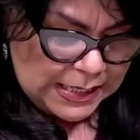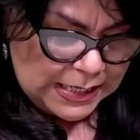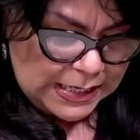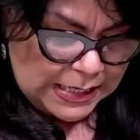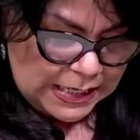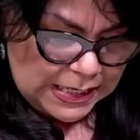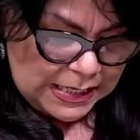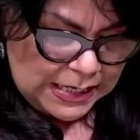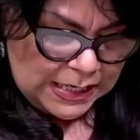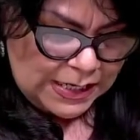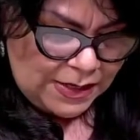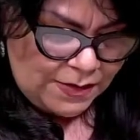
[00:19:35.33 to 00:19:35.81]

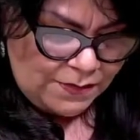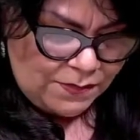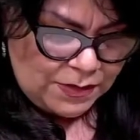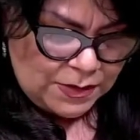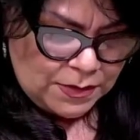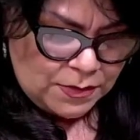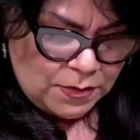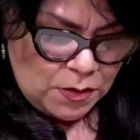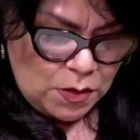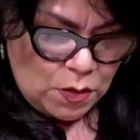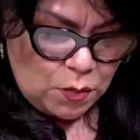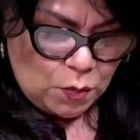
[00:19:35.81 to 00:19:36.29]

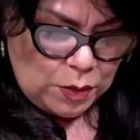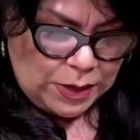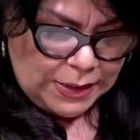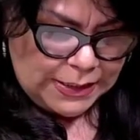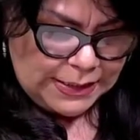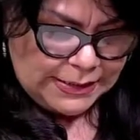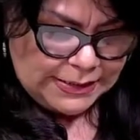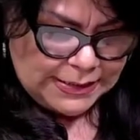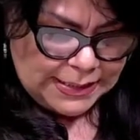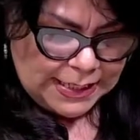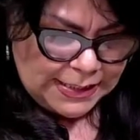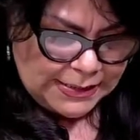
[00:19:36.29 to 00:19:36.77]
even what he
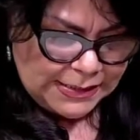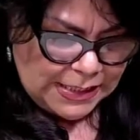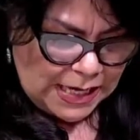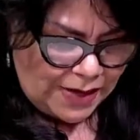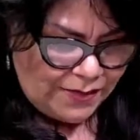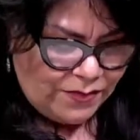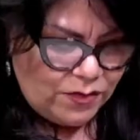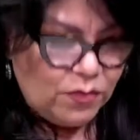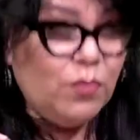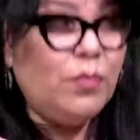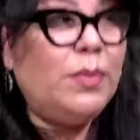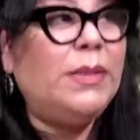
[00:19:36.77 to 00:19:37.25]
does
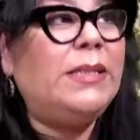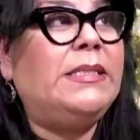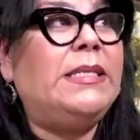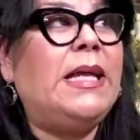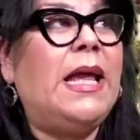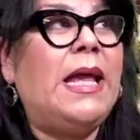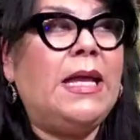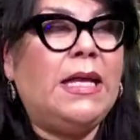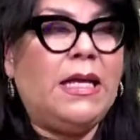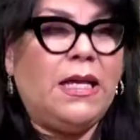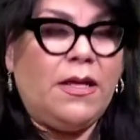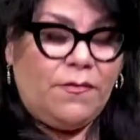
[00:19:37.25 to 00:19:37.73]
have will be
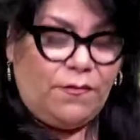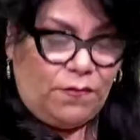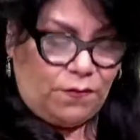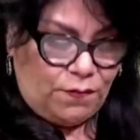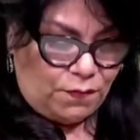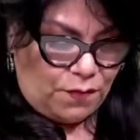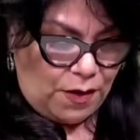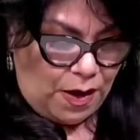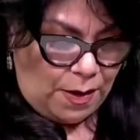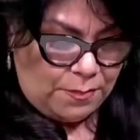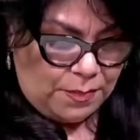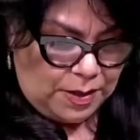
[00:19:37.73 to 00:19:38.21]
taken
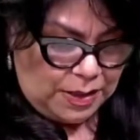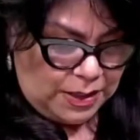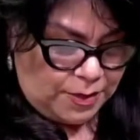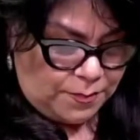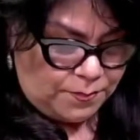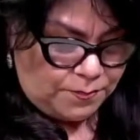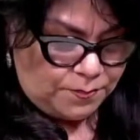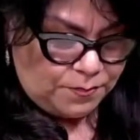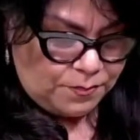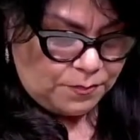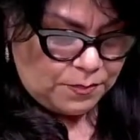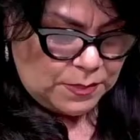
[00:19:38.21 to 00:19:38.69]
from him.